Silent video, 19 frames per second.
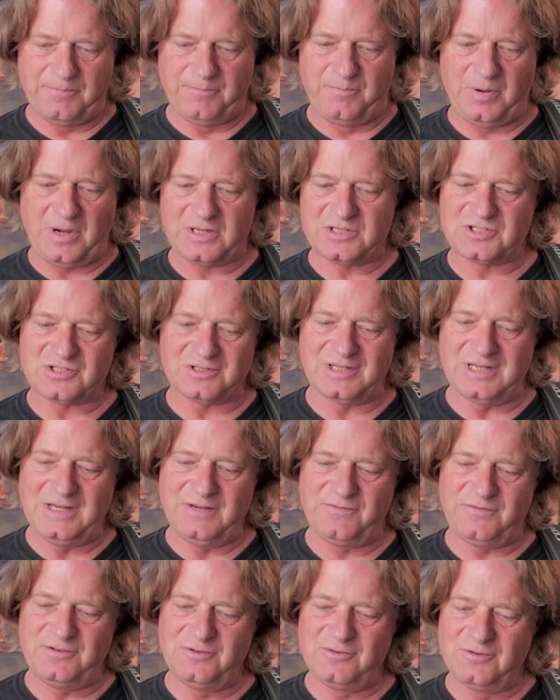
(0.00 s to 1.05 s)
But
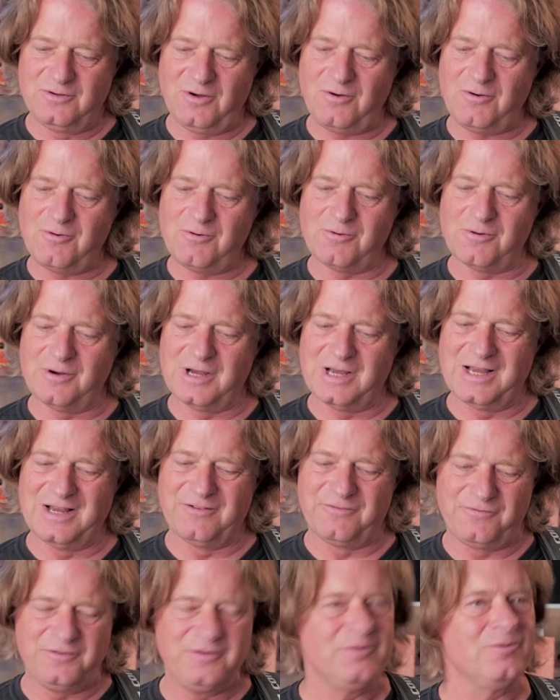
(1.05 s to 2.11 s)
if you know, a
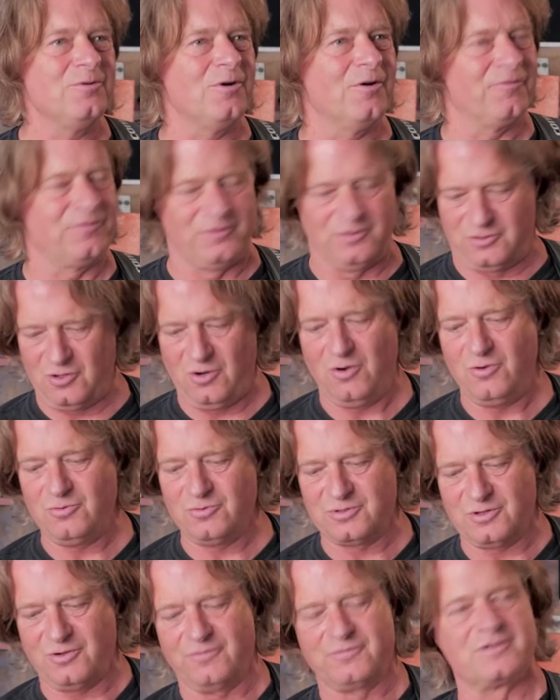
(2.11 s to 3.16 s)
few of the
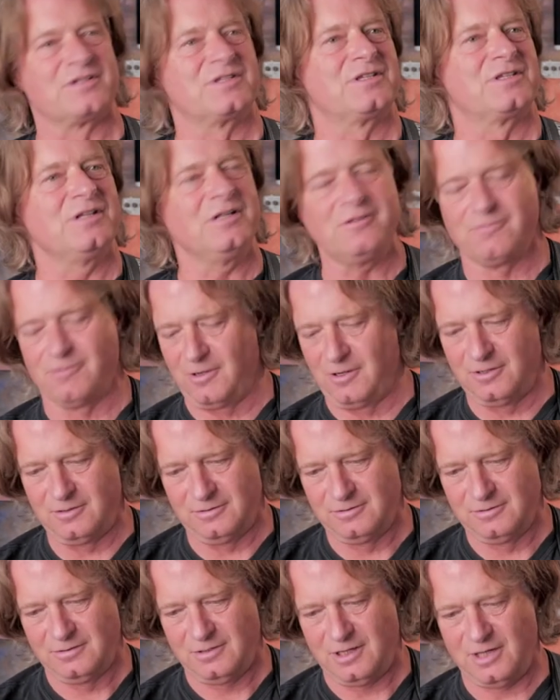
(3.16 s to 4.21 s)
tones of the silver
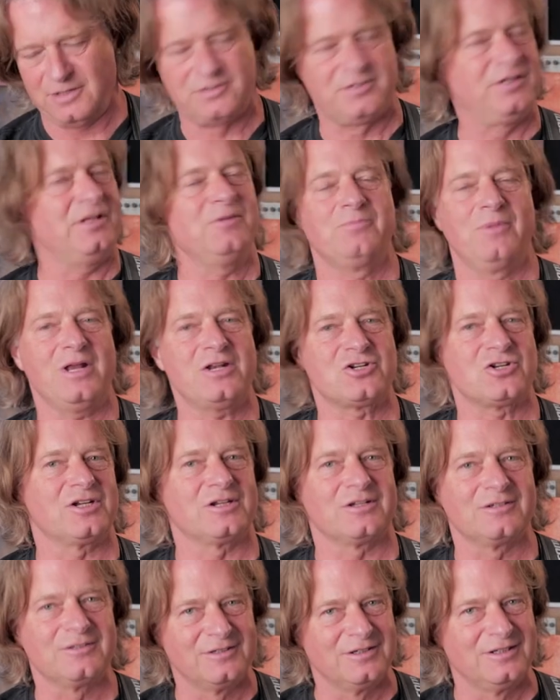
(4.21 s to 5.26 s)
are still magic.
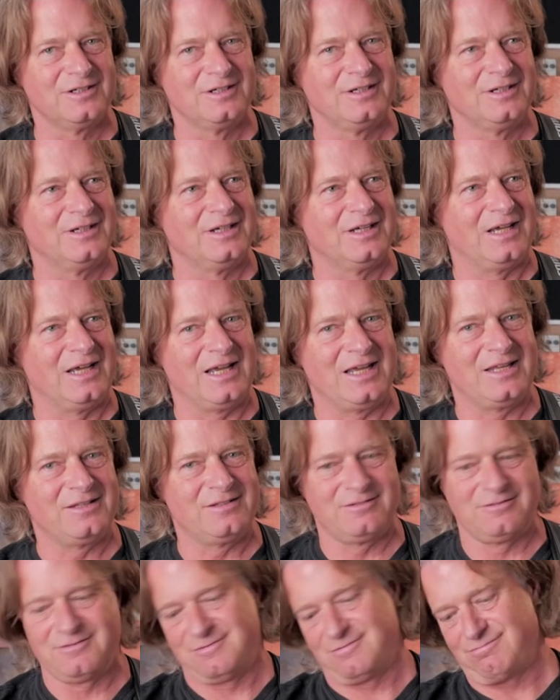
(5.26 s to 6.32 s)

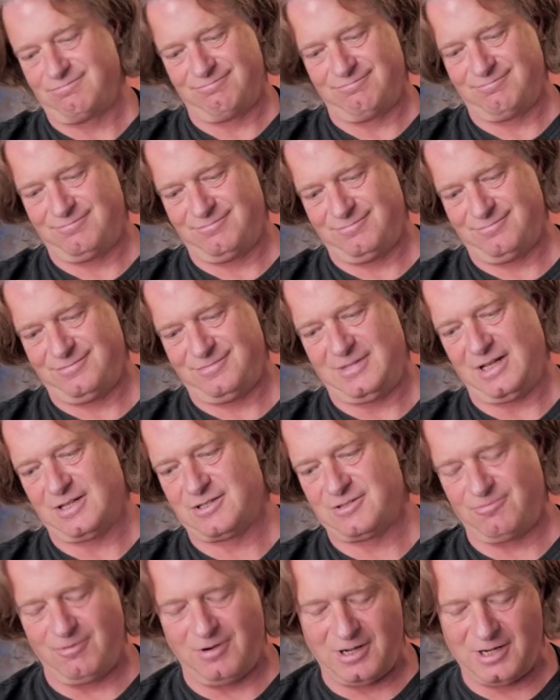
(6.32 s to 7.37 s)
And
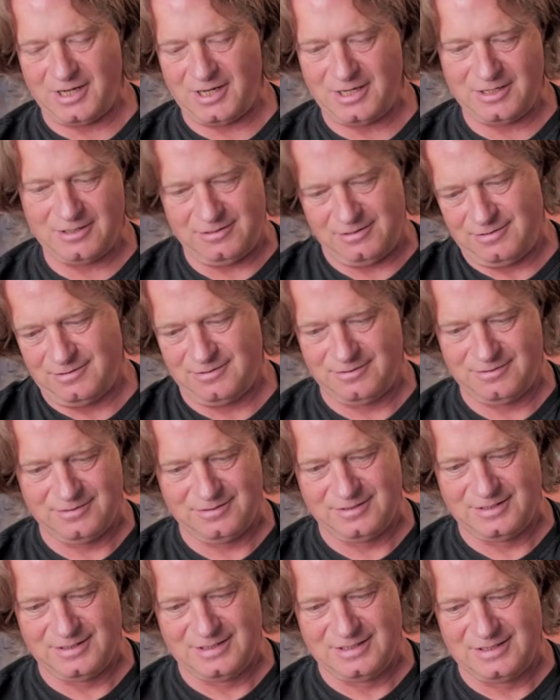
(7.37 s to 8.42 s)
that's why
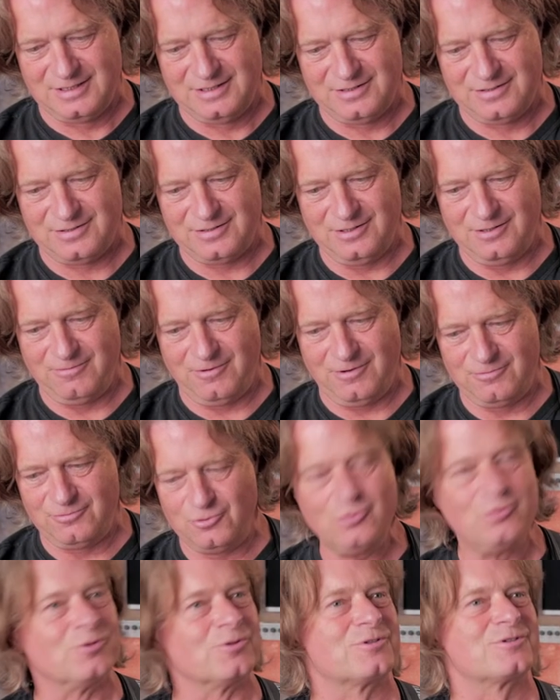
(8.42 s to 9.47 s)
silver
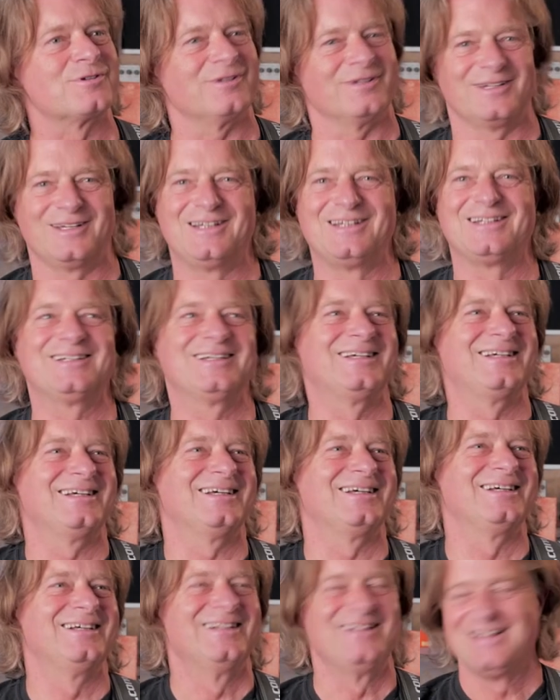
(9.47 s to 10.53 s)
rules.
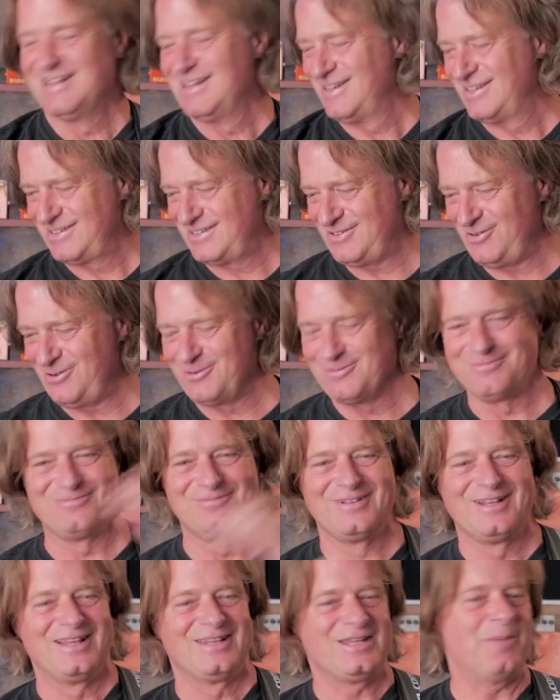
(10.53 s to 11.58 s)
So
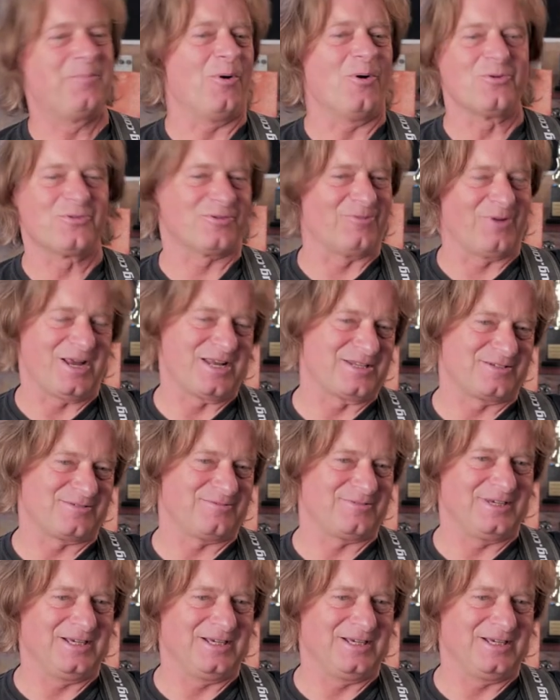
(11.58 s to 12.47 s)
they're both great.